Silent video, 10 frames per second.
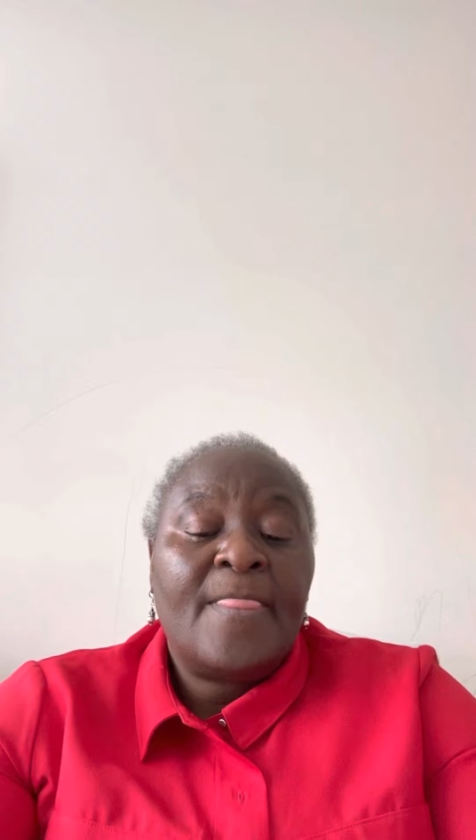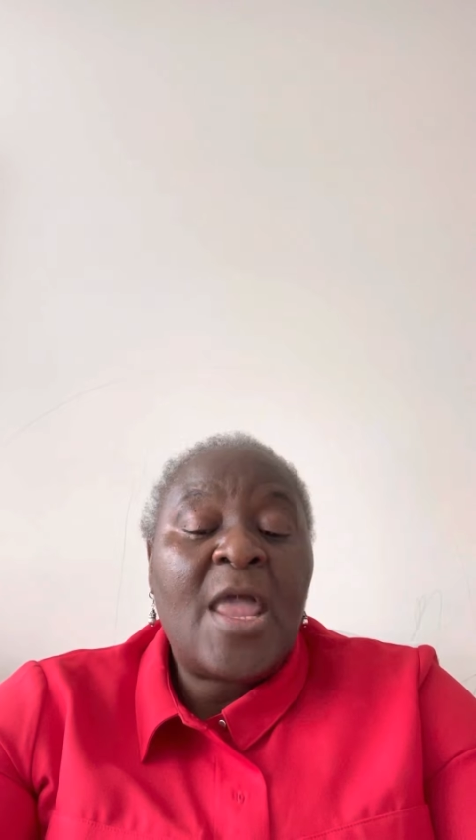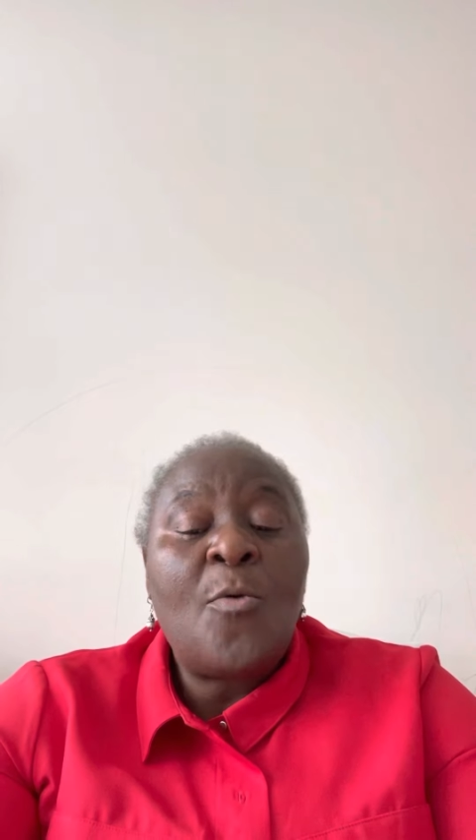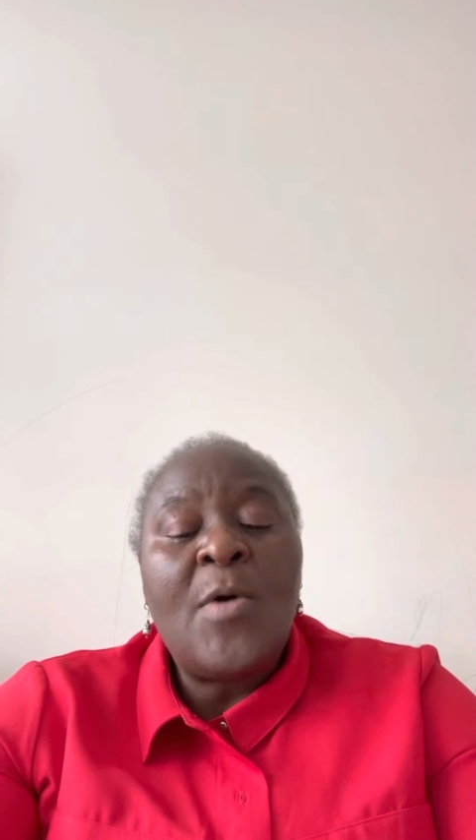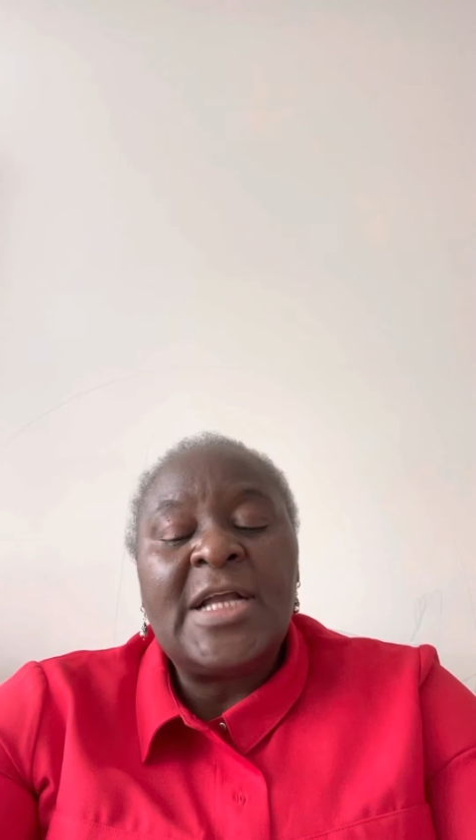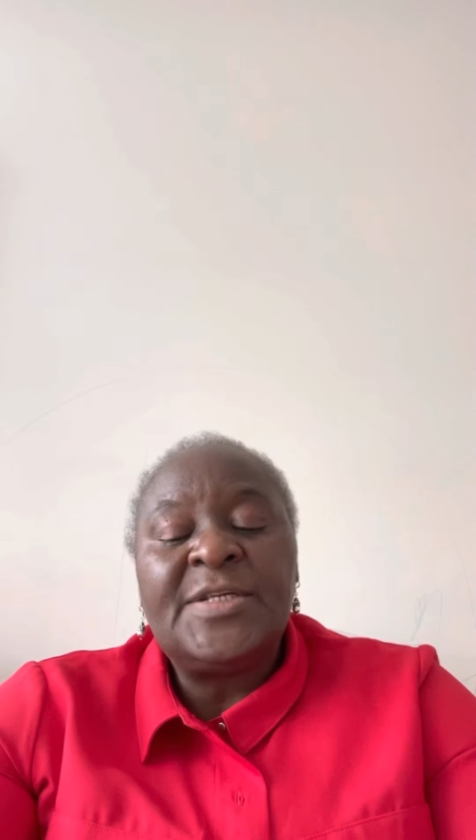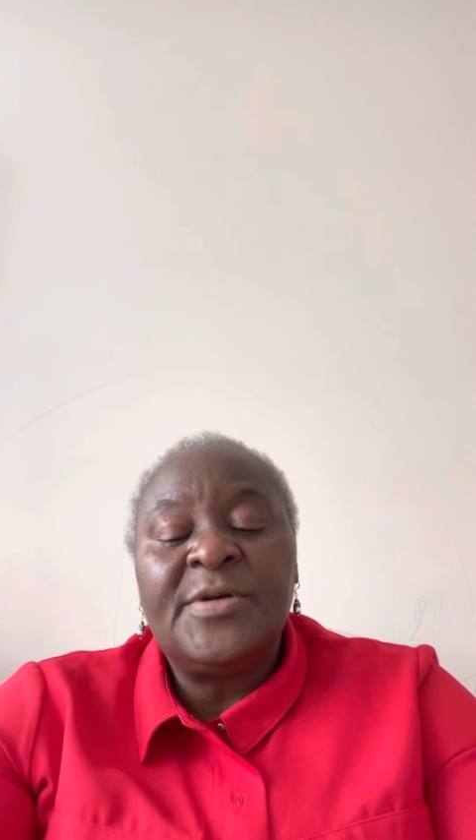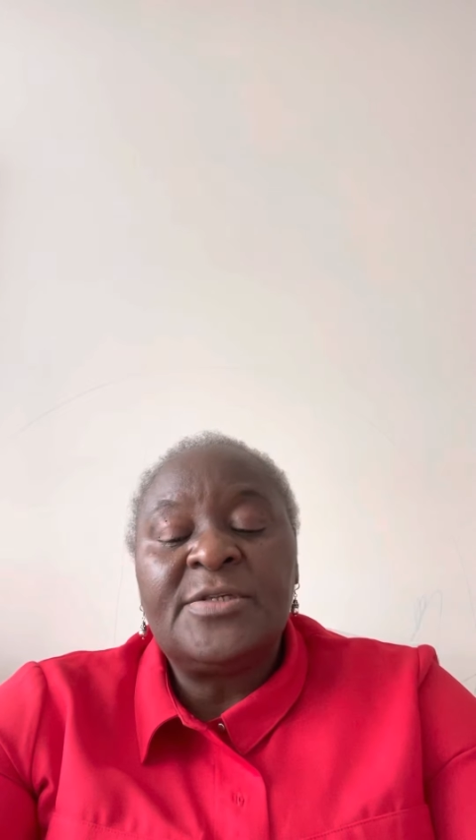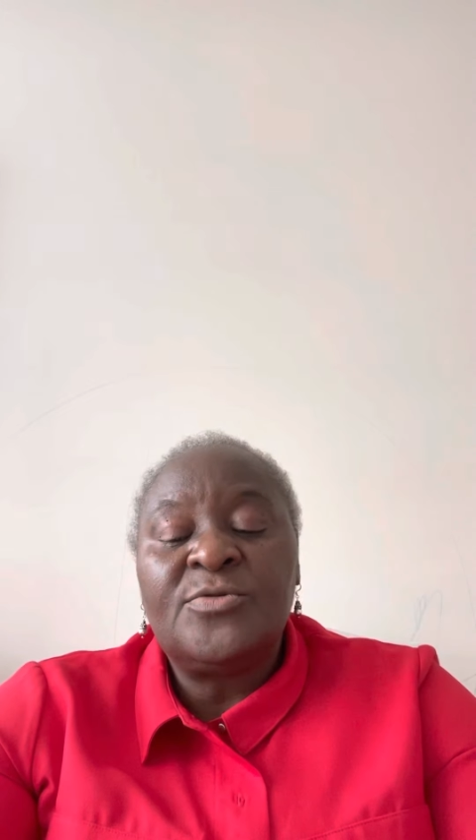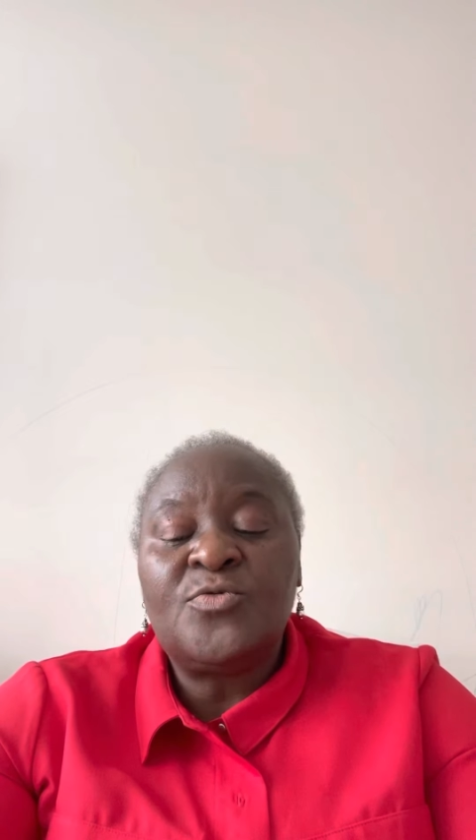A wise
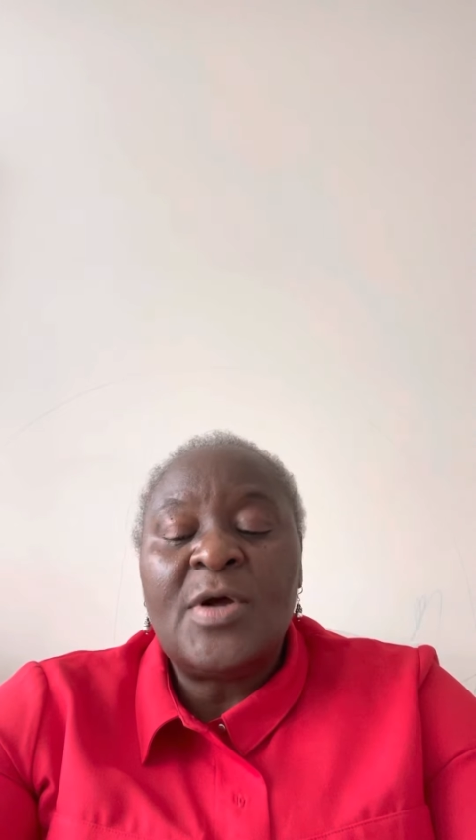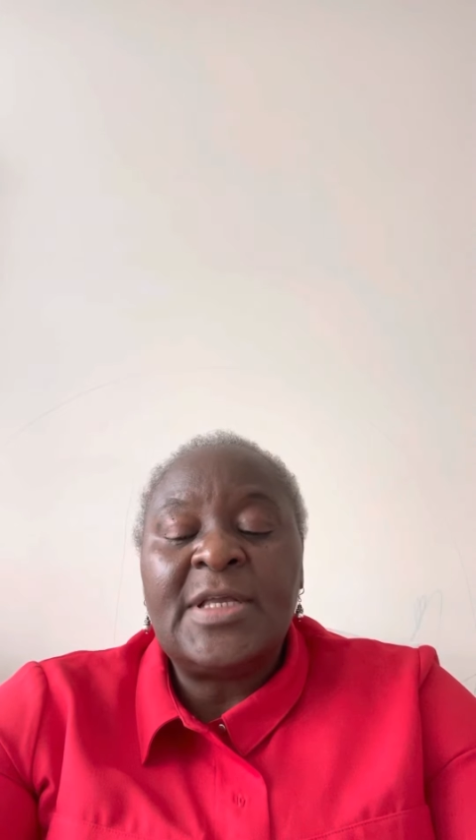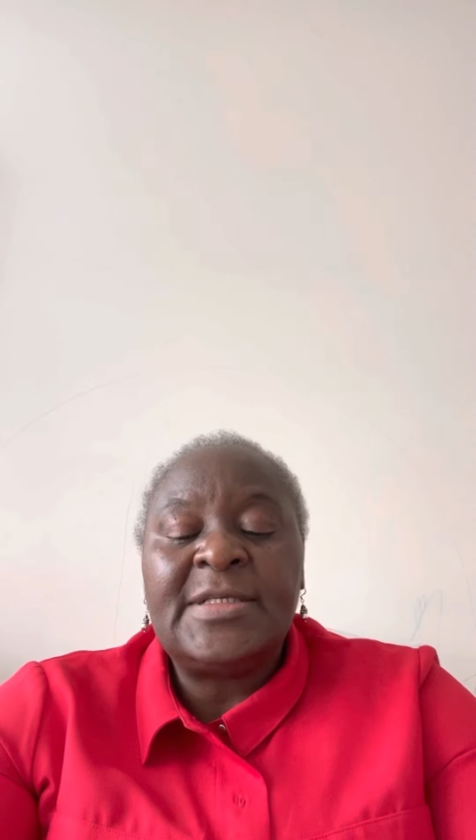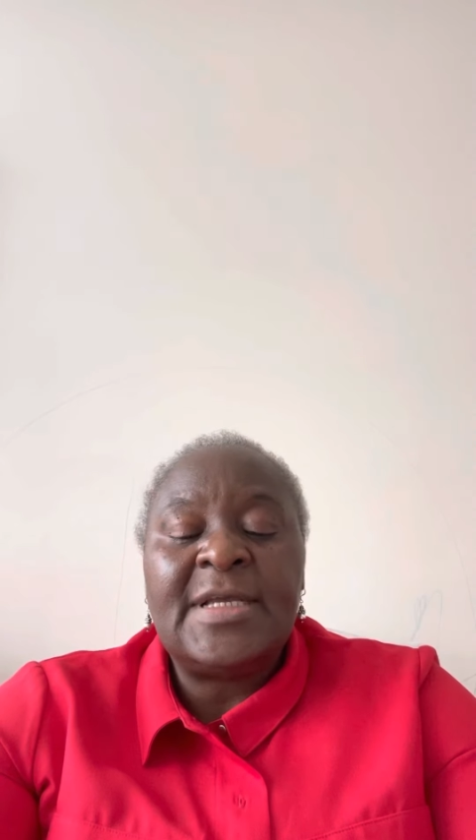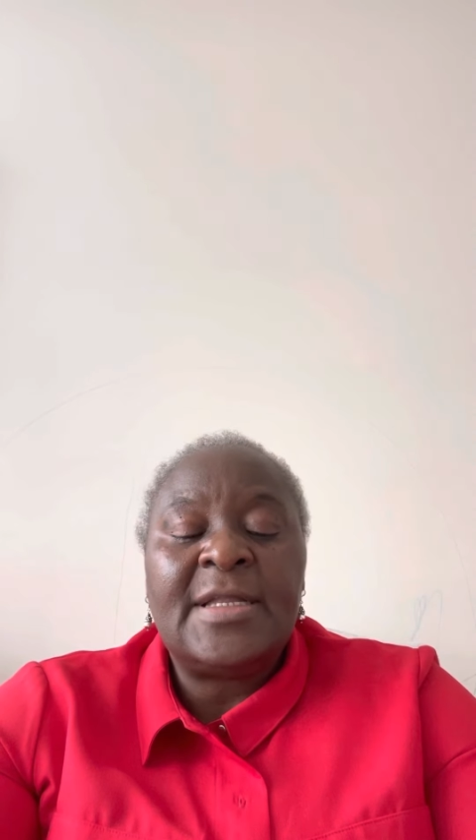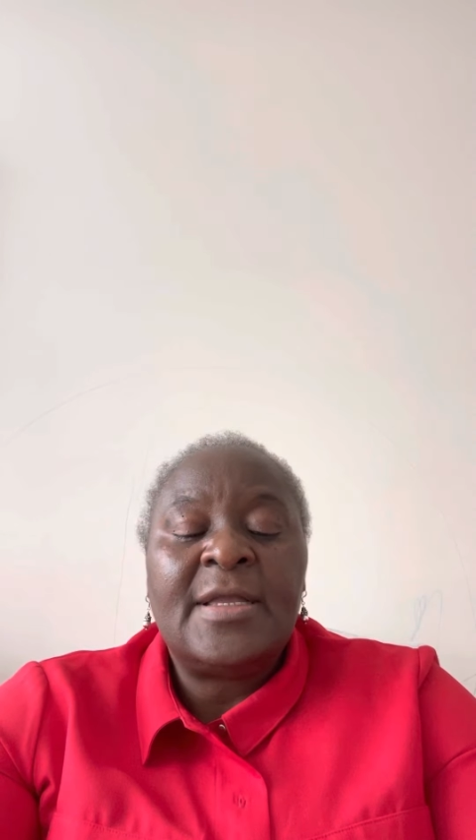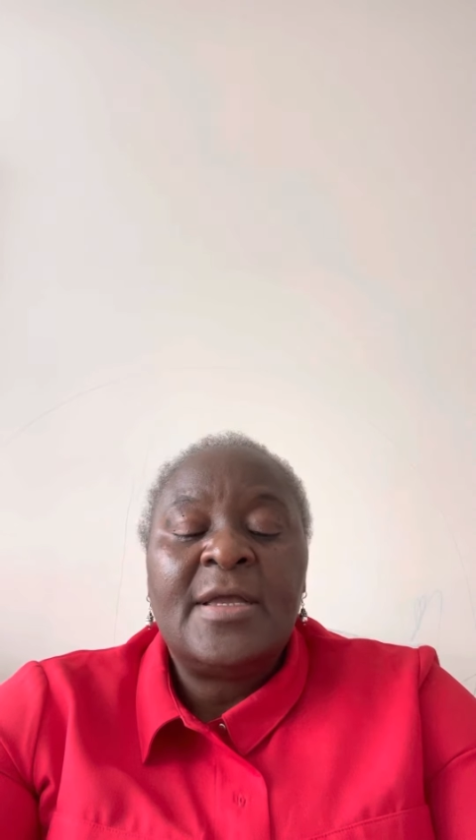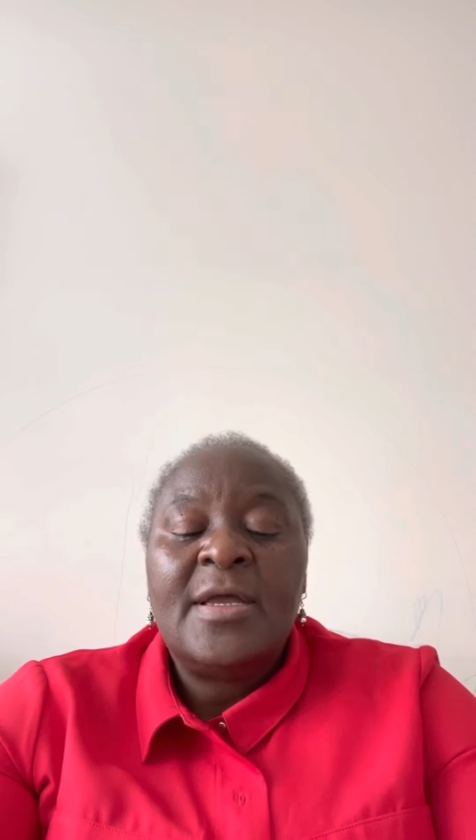person once said,